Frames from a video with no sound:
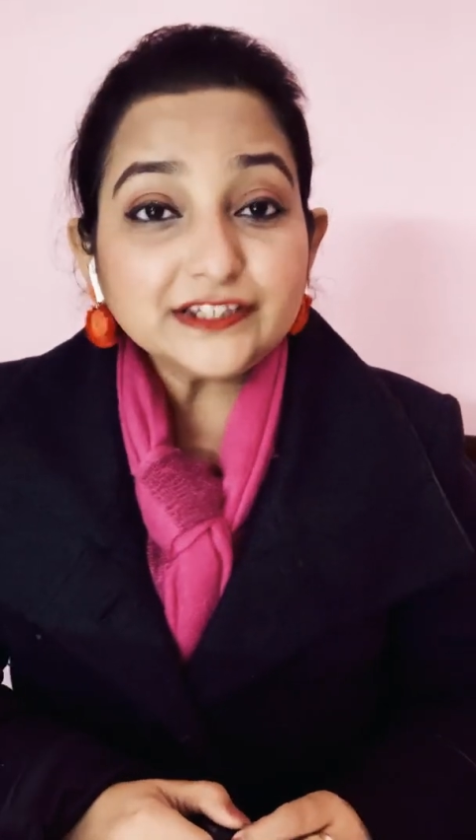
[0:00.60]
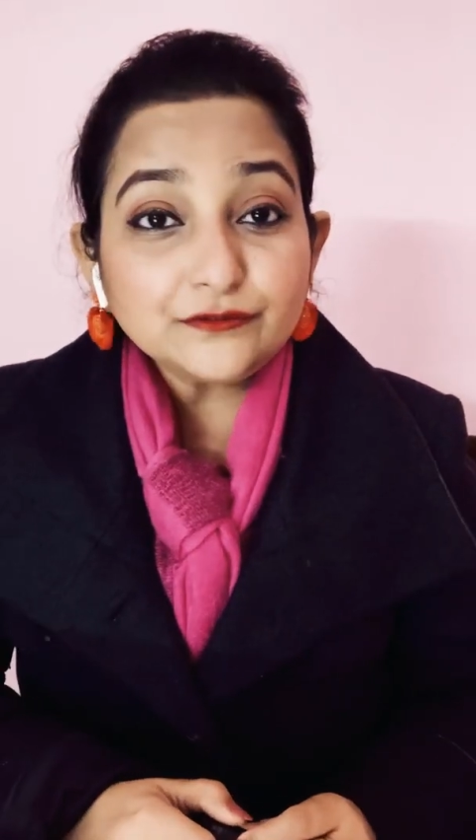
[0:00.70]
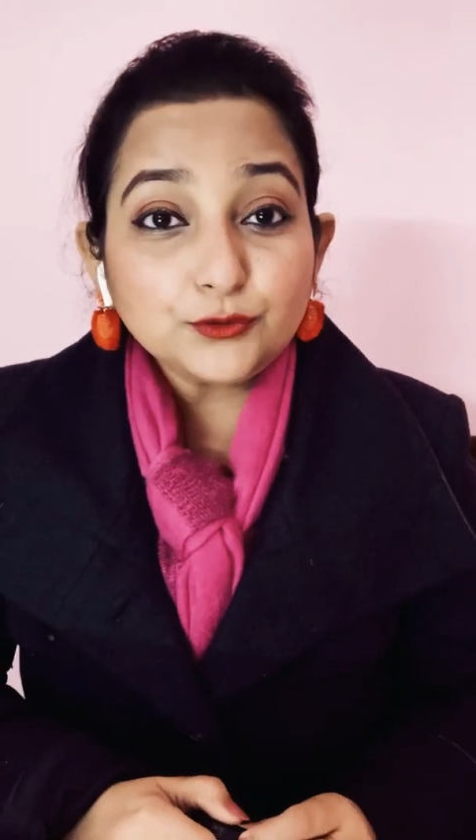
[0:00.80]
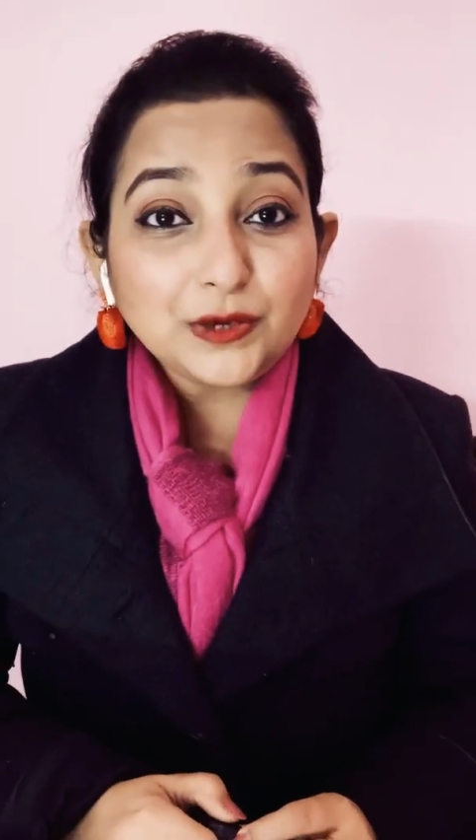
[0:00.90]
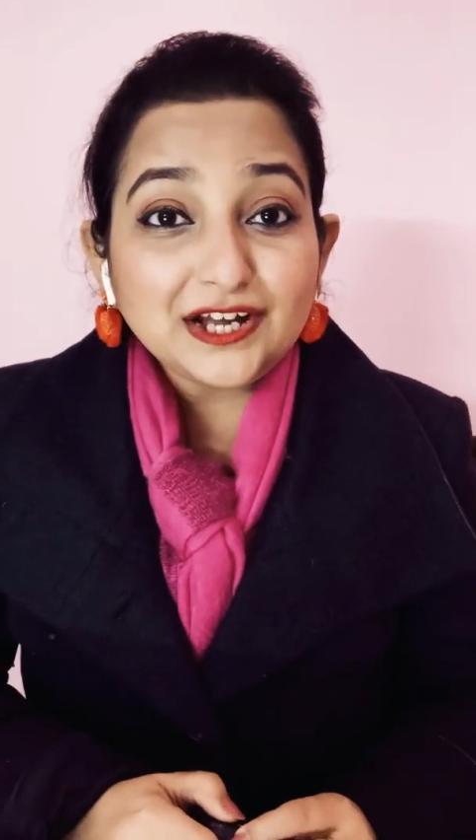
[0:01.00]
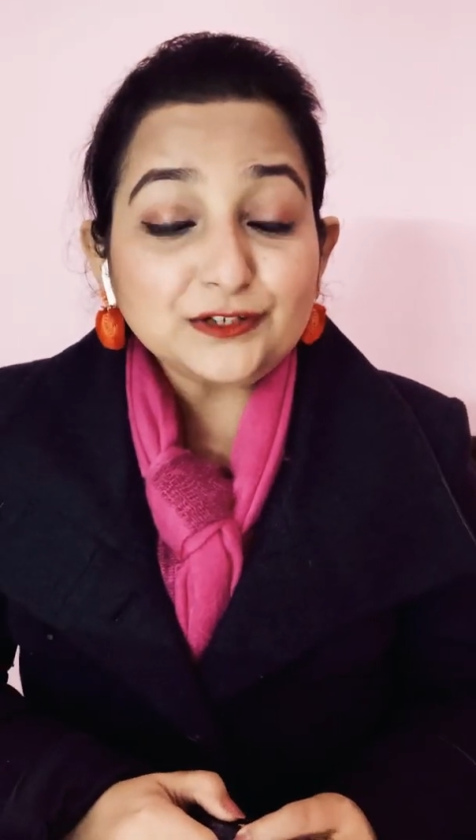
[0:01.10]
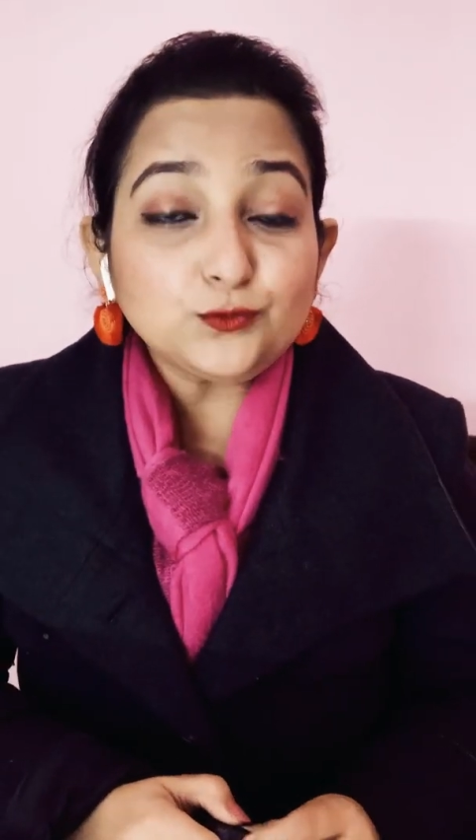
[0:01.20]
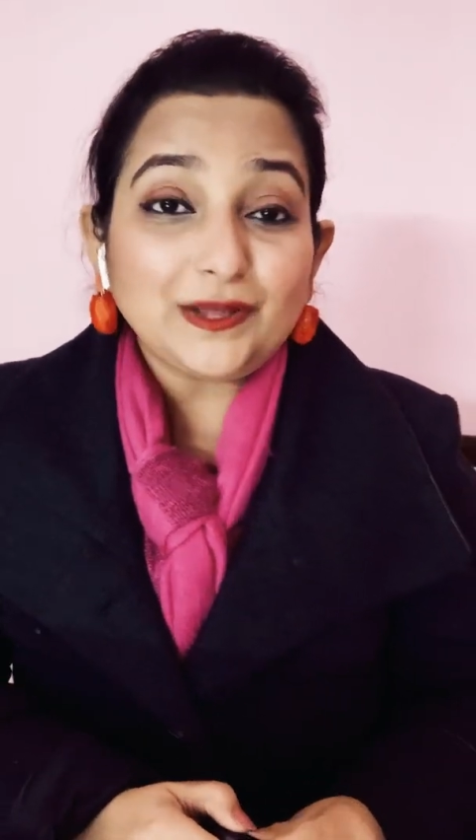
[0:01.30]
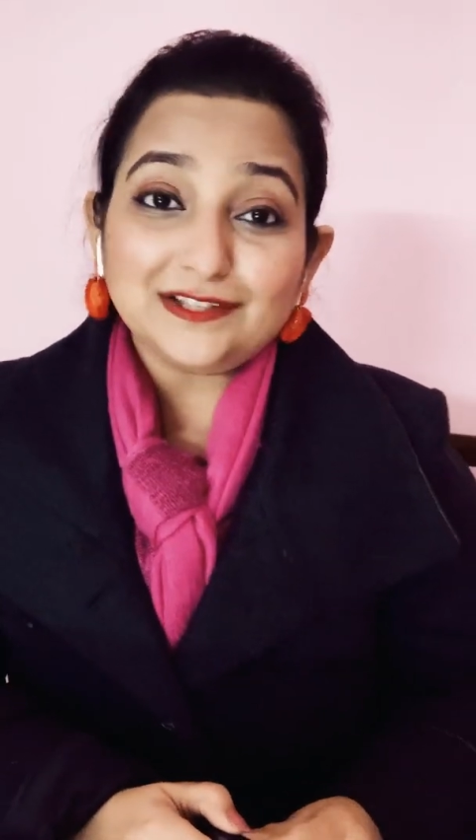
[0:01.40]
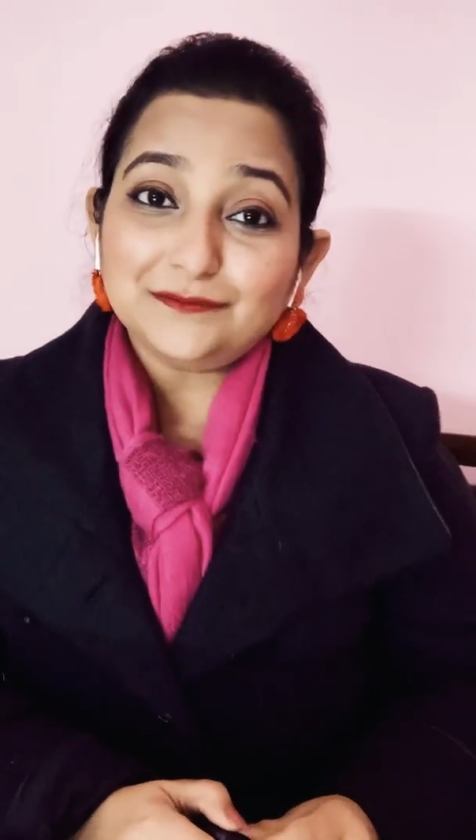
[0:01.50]
everyone,
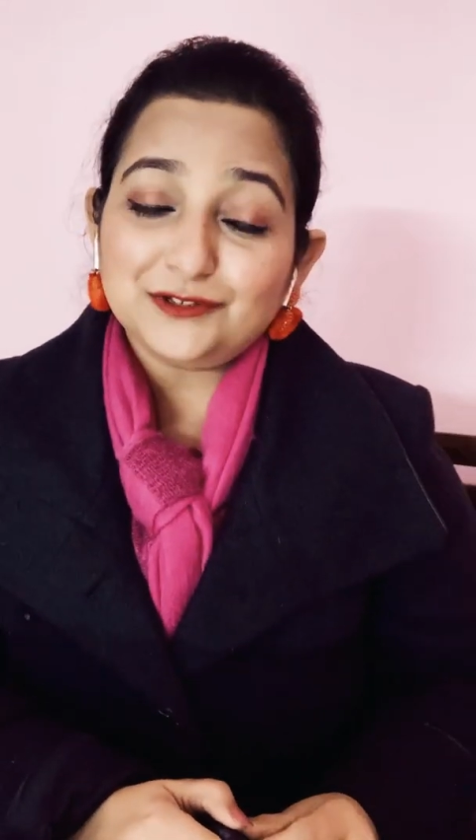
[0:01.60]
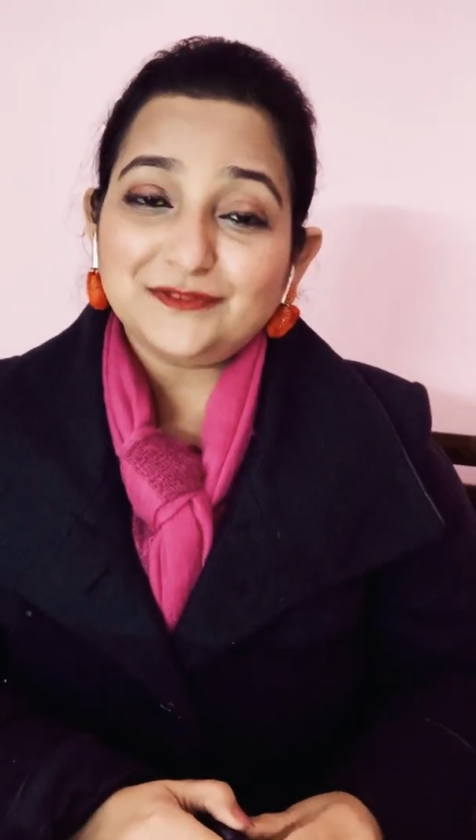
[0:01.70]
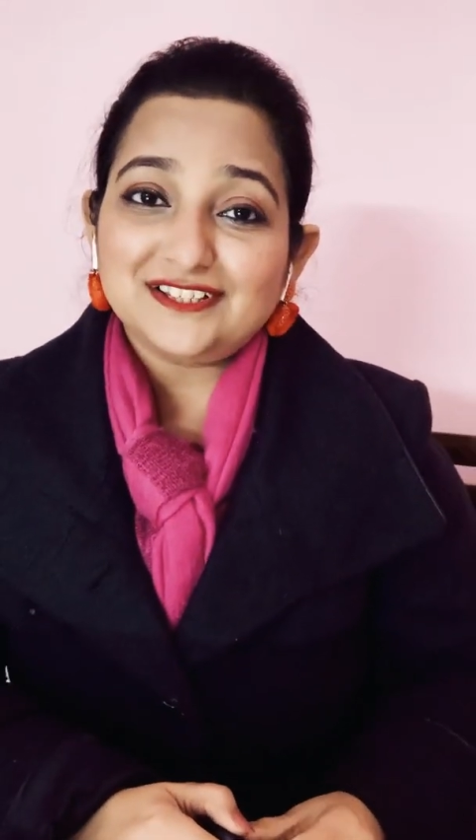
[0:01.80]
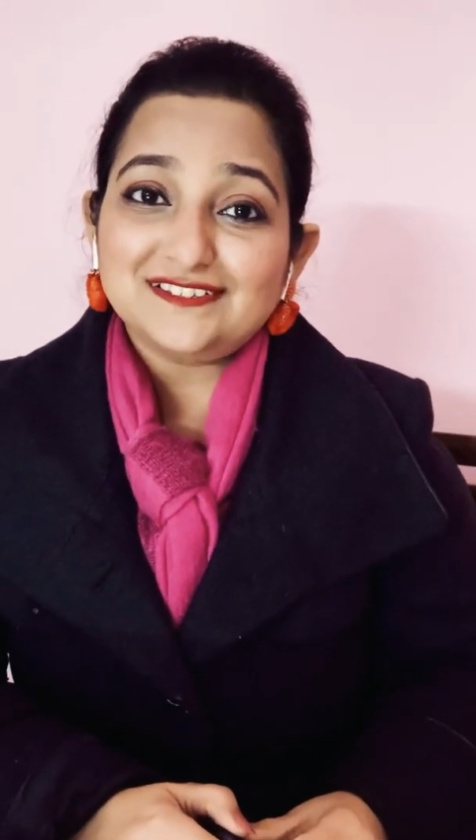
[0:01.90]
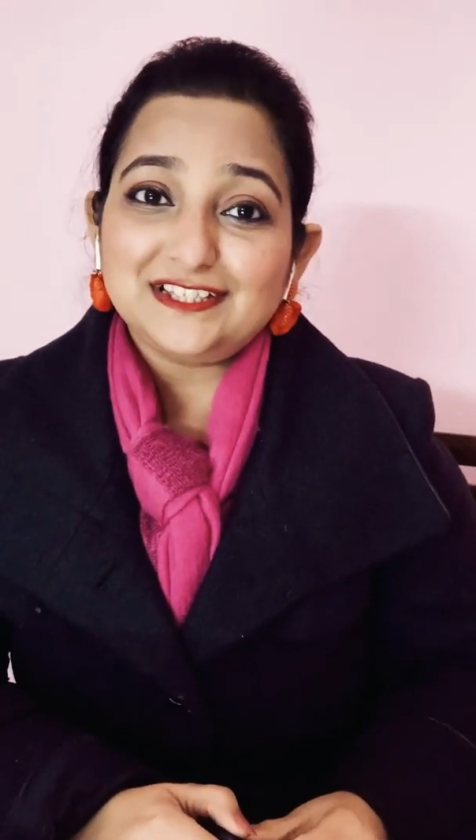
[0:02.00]
welcome to Mrs.